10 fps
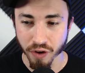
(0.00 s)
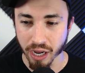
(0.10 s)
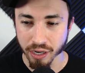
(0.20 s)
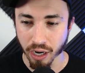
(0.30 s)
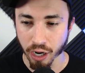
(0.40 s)

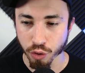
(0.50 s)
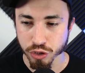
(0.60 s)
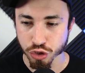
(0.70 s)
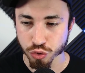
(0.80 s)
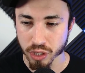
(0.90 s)
I, I always
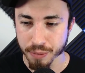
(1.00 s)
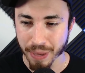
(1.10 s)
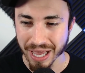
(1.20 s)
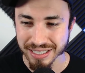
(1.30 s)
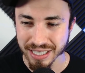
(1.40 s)
enjoy the
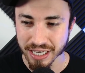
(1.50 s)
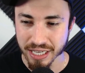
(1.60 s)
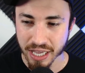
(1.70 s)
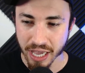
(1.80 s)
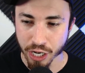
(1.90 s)
Penn State
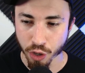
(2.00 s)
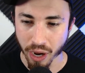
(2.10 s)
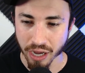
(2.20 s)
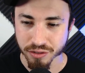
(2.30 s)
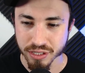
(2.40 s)
and
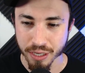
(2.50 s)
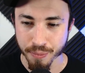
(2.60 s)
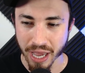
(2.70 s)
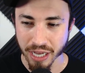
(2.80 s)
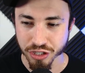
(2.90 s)
Ohio State
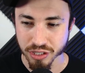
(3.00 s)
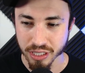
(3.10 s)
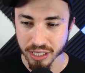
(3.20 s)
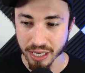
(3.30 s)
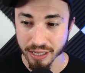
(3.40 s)
matches,
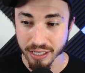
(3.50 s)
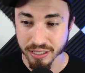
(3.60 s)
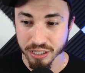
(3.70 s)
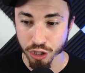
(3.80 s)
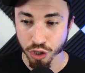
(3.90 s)
and, and this
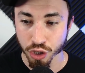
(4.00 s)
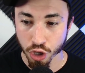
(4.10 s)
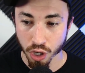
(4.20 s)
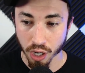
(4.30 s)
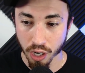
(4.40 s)
year
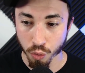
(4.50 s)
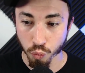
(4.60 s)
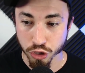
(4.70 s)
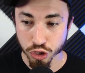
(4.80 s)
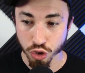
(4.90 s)
uh,
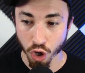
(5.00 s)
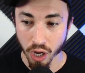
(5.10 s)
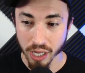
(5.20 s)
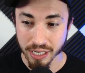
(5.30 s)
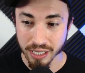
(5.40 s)
was
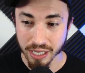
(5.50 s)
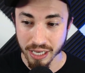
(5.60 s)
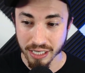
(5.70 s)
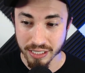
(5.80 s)
not any